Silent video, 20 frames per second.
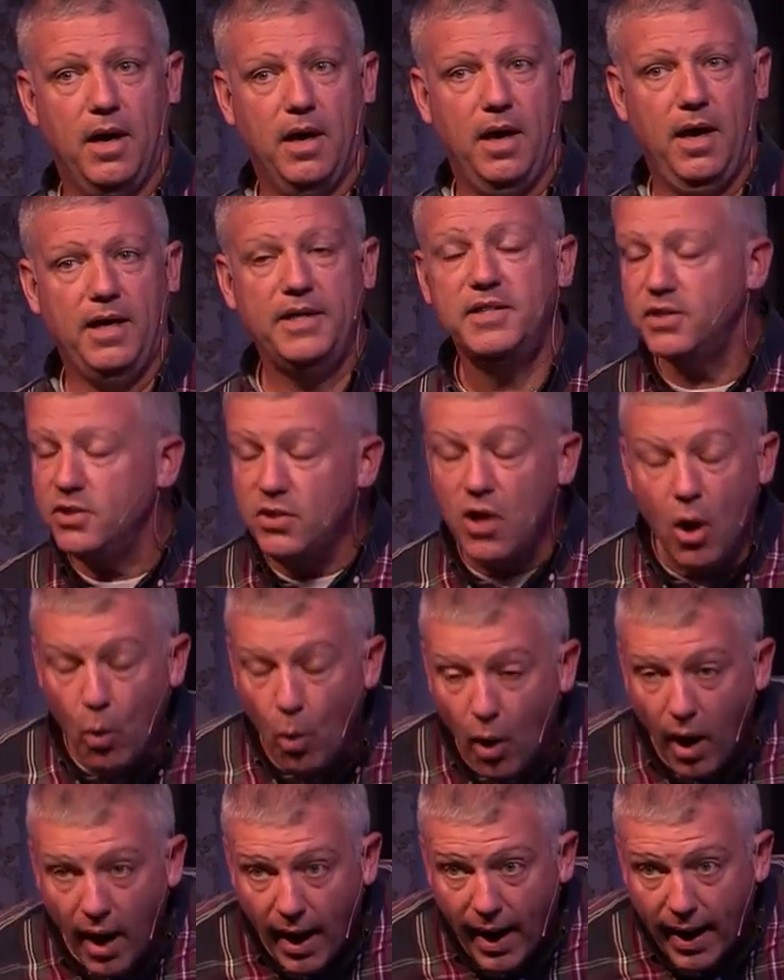He said, "No
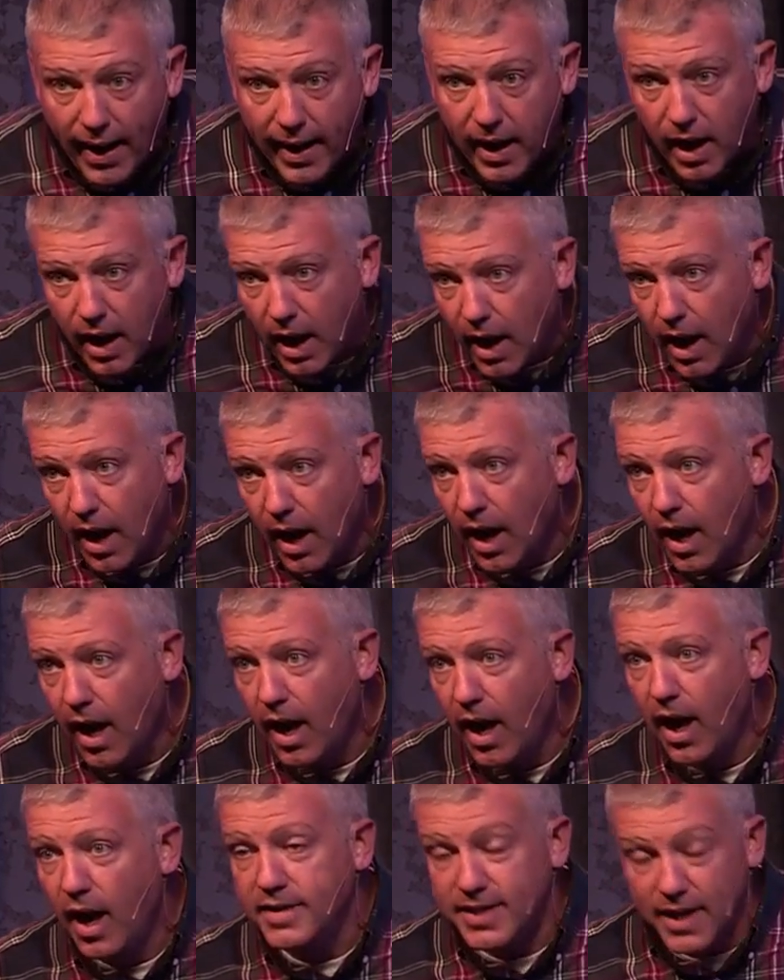way.
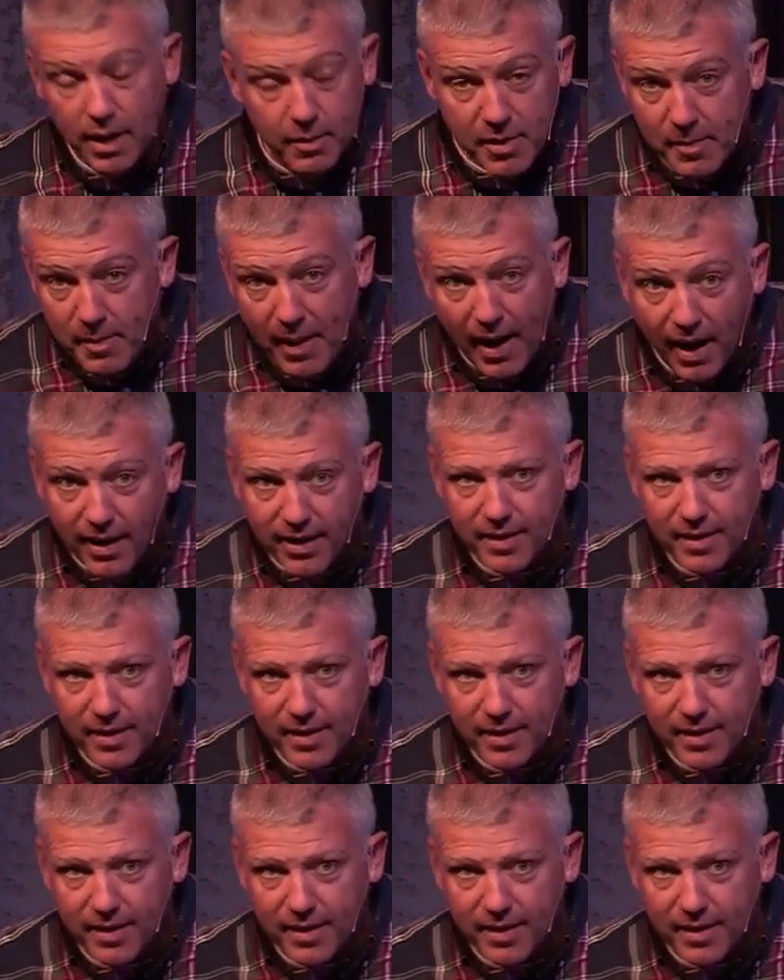Tell me about